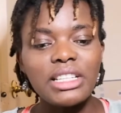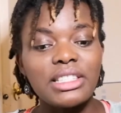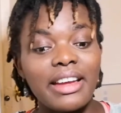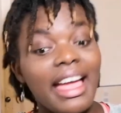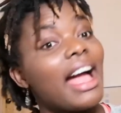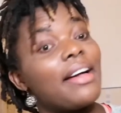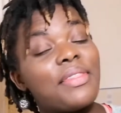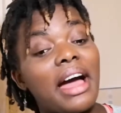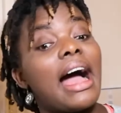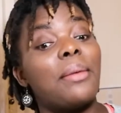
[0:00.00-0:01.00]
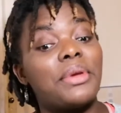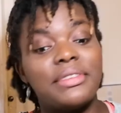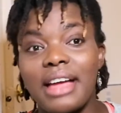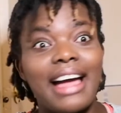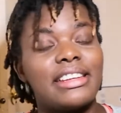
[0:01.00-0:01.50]
So yeah, that
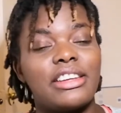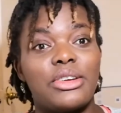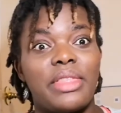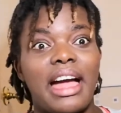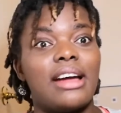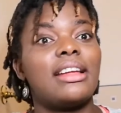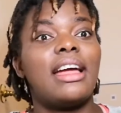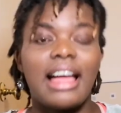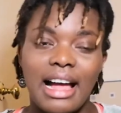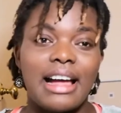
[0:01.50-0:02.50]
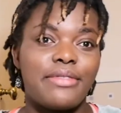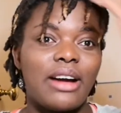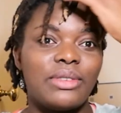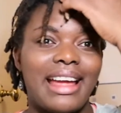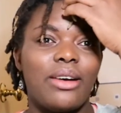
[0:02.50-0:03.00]
happened. I didn't know that. I
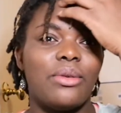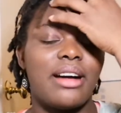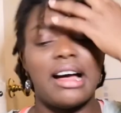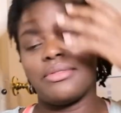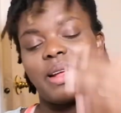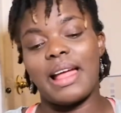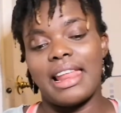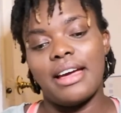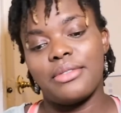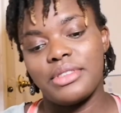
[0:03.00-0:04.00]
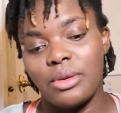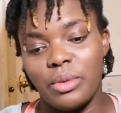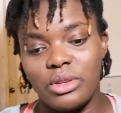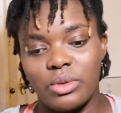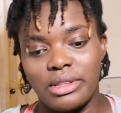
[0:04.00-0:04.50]
found out after I left,
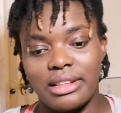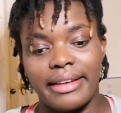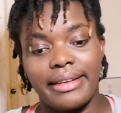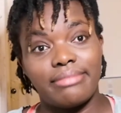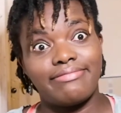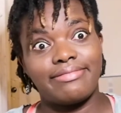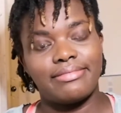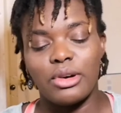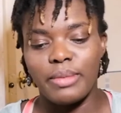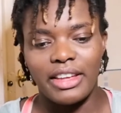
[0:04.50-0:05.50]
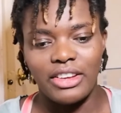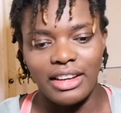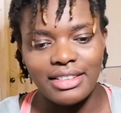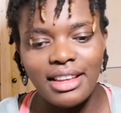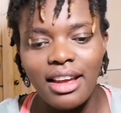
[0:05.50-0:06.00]
which was like, oh my
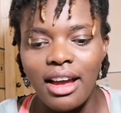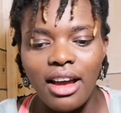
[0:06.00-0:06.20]
goodness.